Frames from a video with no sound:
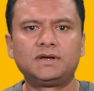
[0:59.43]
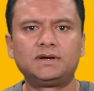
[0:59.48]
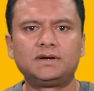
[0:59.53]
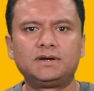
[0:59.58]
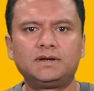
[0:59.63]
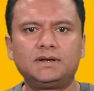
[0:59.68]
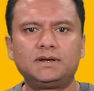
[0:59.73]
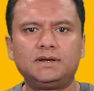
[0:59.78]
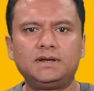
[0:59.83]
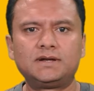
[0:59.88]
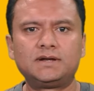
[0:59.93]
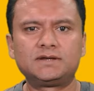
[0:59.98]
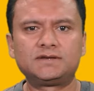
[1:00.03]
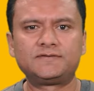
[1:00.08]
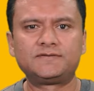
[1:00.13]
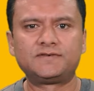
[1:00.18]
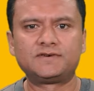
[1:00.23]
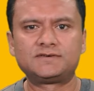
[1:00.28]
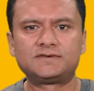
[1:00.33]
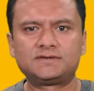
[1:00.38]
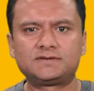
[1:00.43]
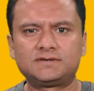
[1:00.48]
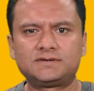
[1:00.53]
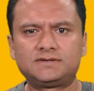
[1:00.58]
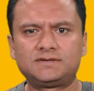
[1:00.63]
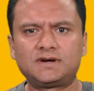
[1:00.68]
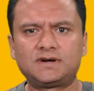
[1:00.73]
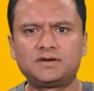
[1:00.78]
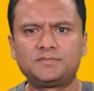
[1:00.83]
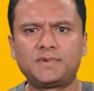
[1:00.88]
Let us first
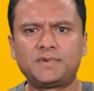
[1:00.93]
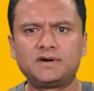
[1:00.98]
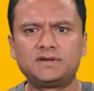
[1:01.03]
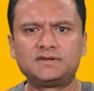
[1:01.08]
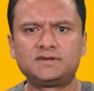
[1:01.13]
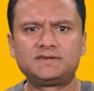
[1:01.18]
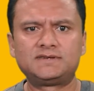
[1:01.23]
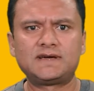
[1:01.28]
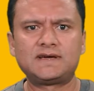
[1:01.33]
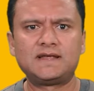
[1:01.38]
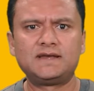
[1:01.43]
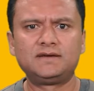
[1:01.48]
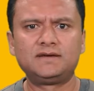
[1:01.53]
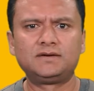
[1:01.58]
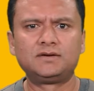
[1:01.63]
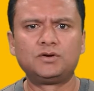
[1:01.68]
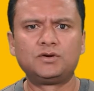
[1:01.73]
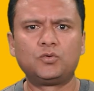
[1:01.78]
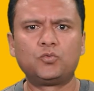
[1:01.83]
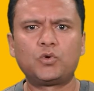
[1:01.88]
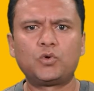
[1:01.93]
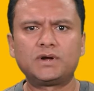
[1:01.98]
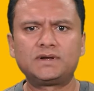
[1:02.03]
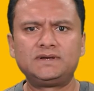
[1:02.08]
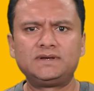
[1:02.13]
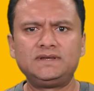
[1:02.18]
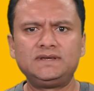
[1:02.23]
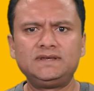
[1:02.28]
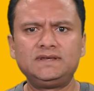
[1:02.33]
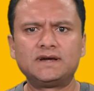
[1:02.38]
start by understanding what
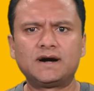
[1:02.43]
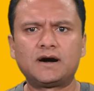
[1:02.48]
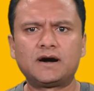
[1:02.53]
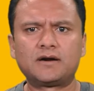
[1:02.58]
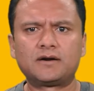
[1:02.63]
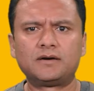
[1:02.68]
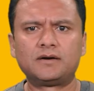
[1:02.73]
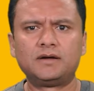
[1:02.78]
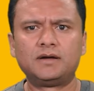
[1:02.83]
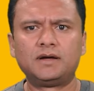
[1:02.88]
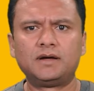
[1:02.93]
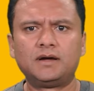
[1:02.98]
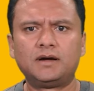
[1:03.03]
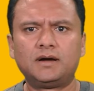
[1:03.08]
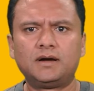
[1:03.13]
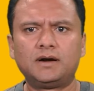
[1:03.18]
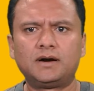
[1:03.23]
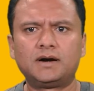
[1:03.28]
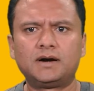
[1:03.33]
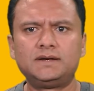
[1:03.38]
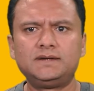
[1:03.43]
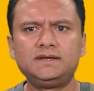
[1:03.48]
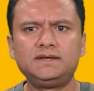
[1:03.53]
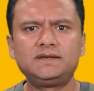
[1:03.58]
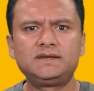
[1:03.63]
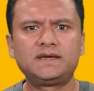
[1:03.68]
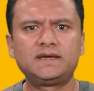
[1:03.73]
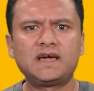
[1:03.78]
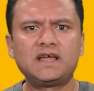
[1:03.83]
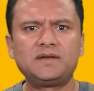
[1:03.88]
needs are. A need can